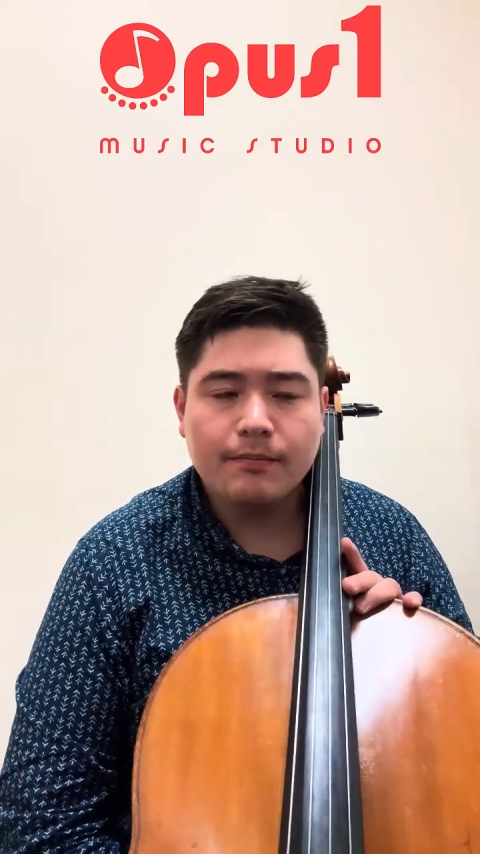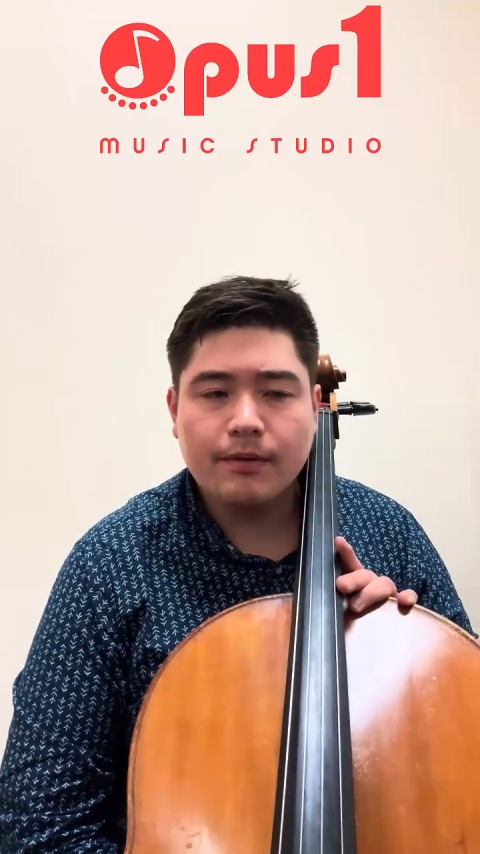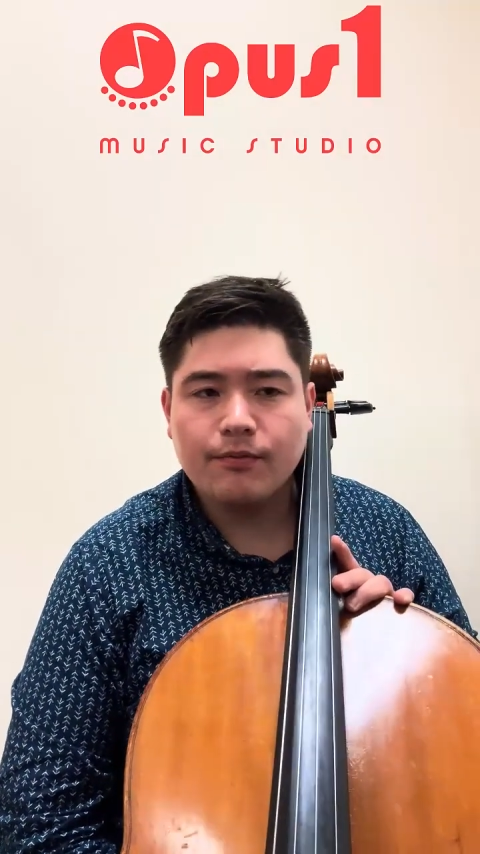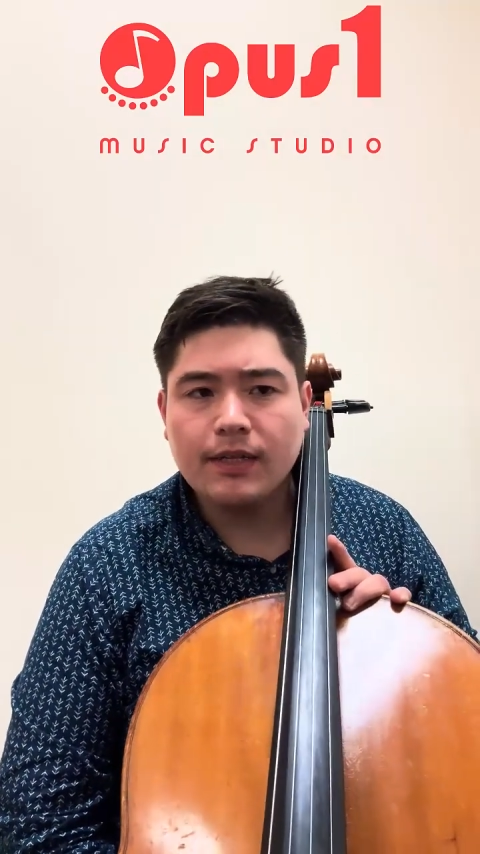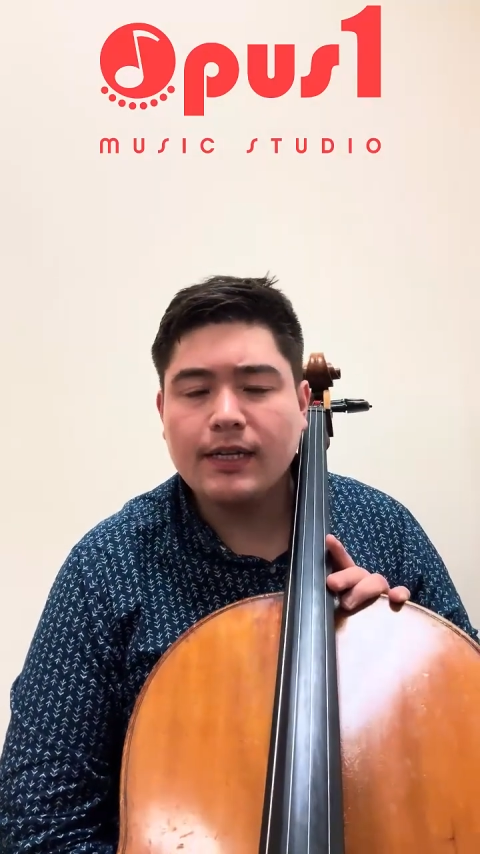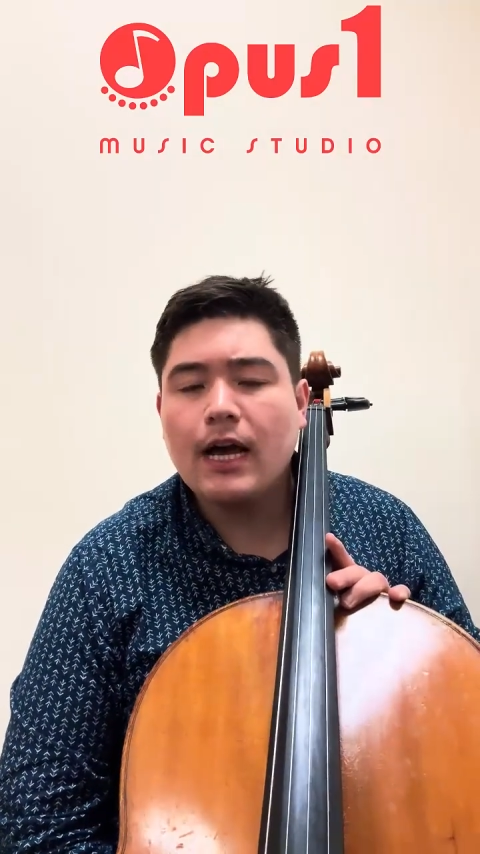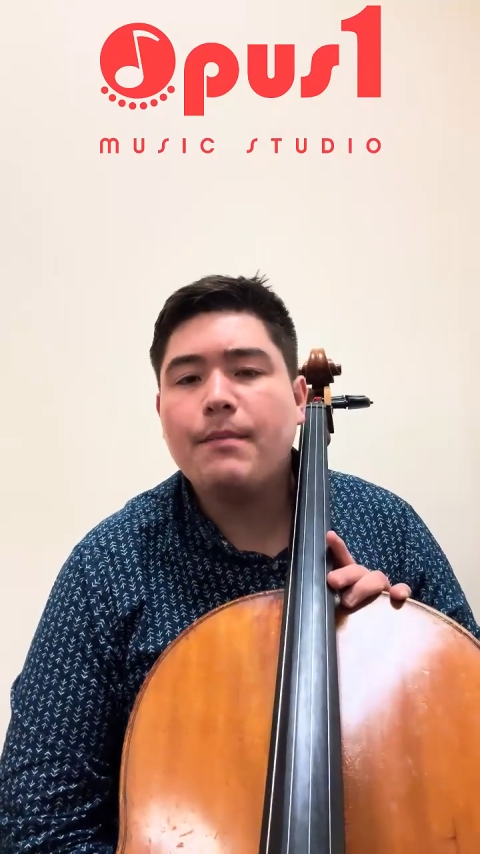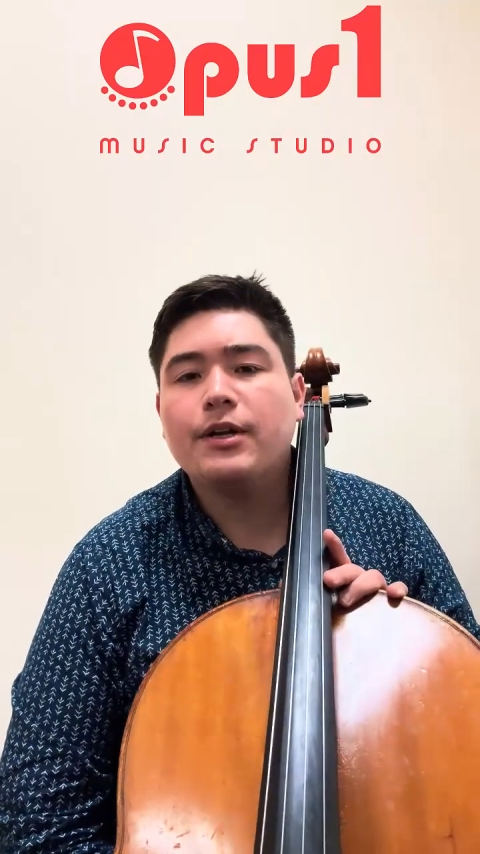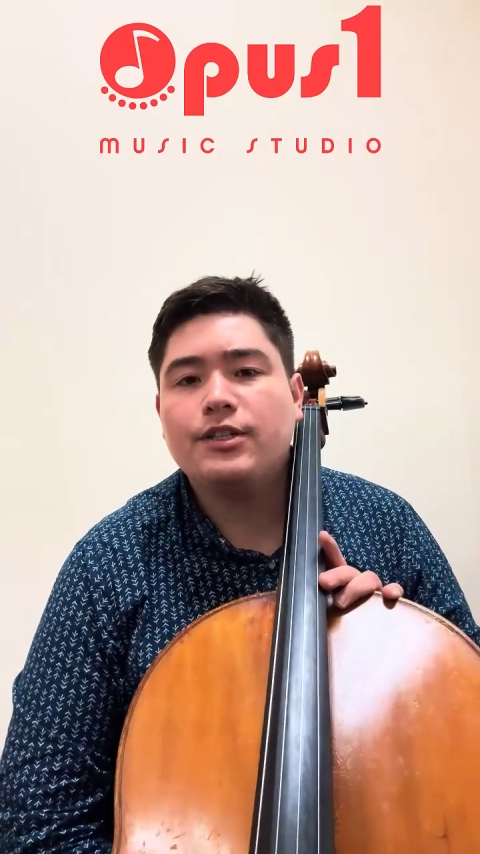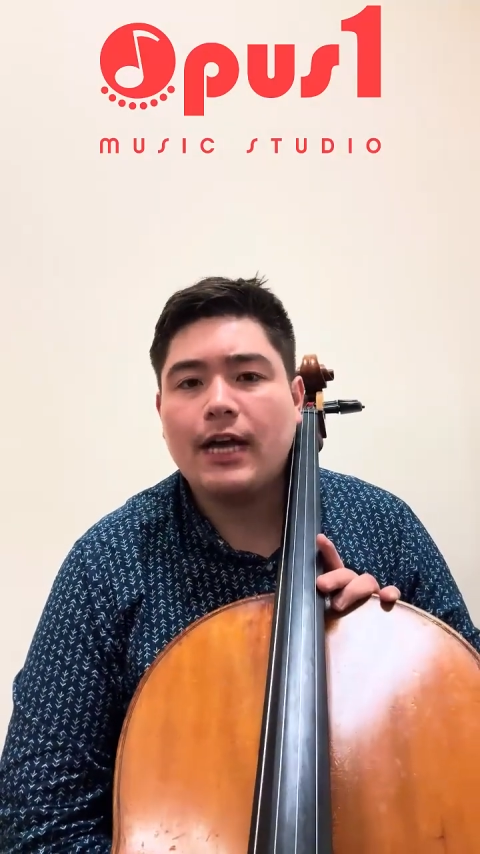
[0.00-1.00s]
but really not
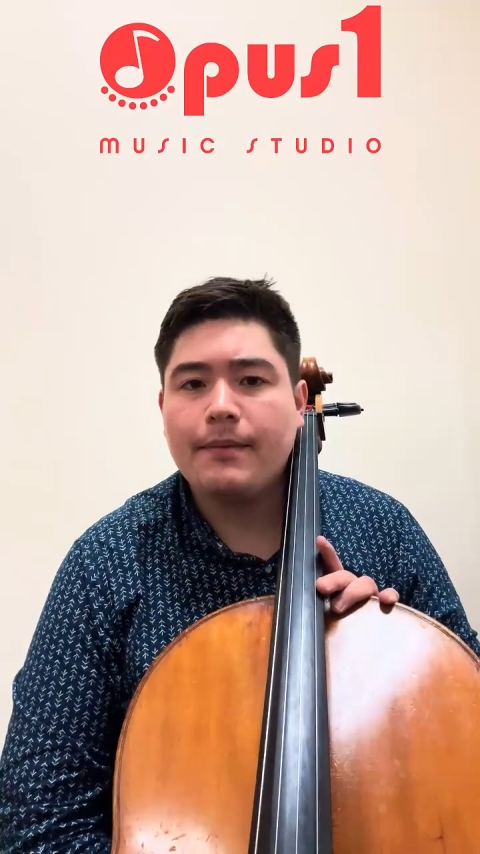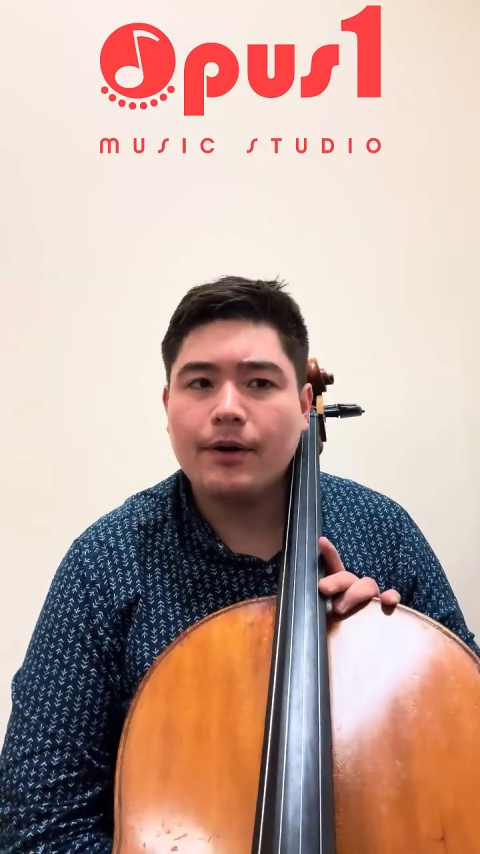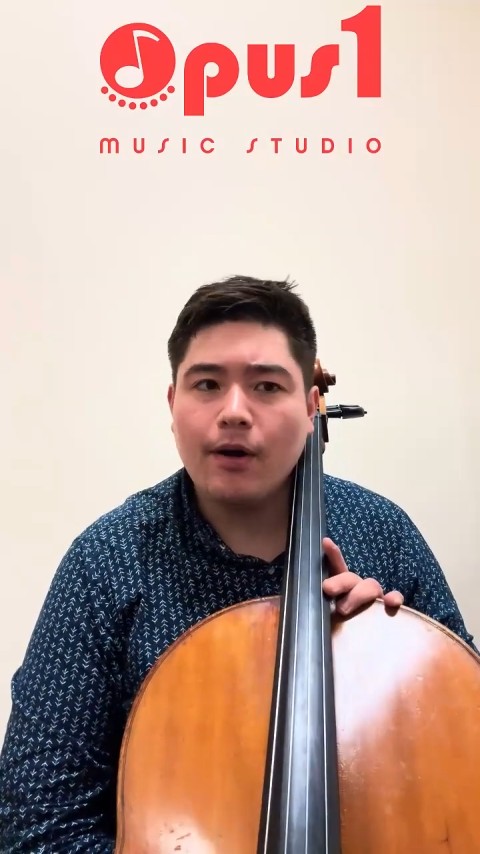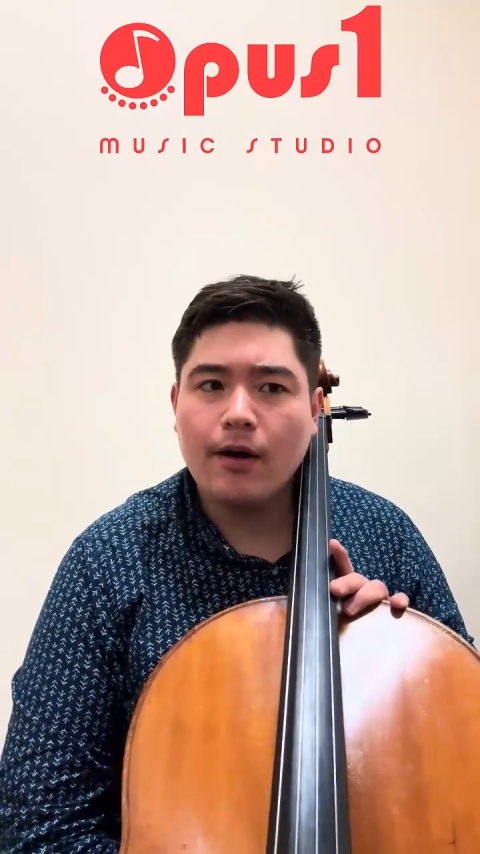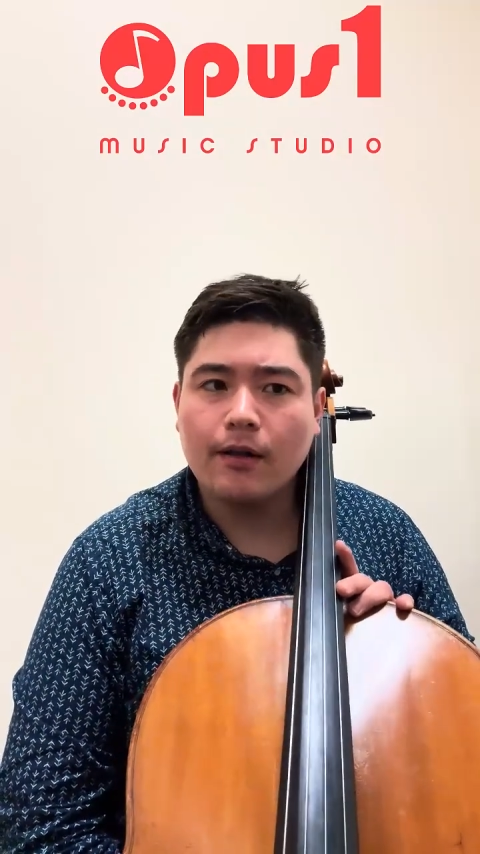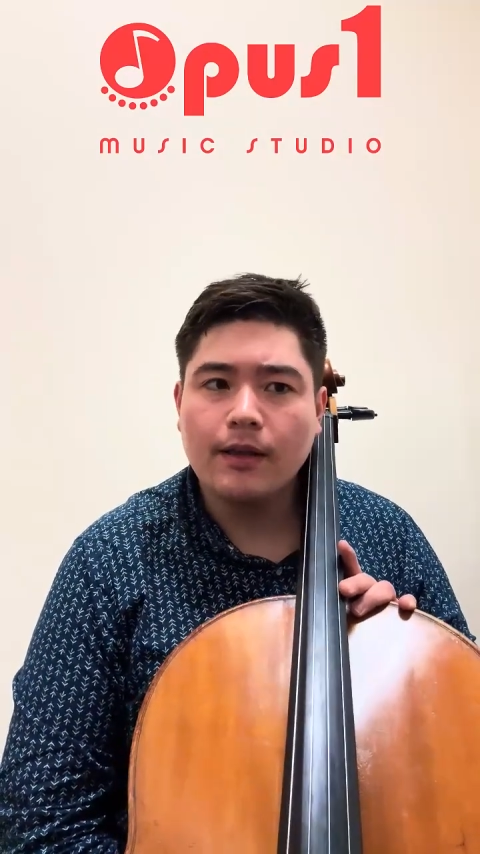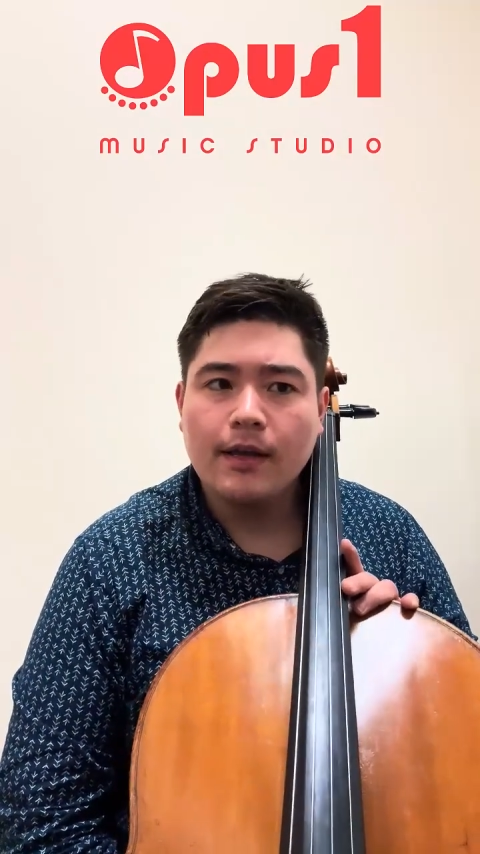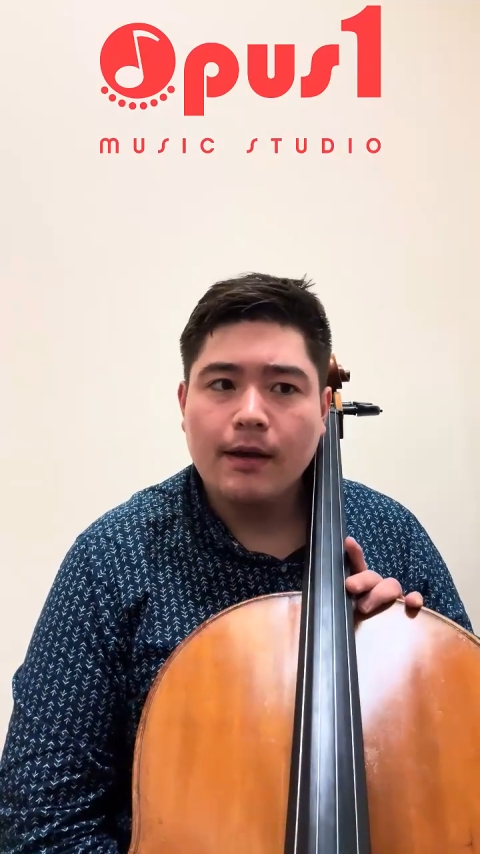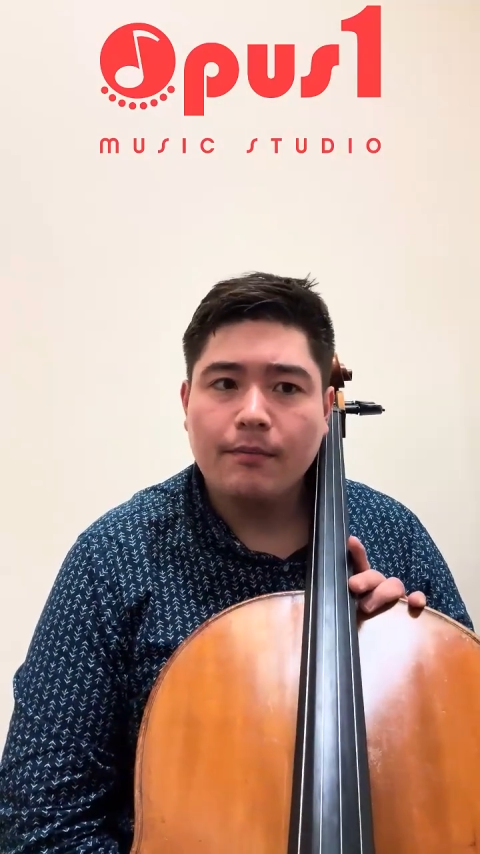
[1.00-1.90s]
much time at all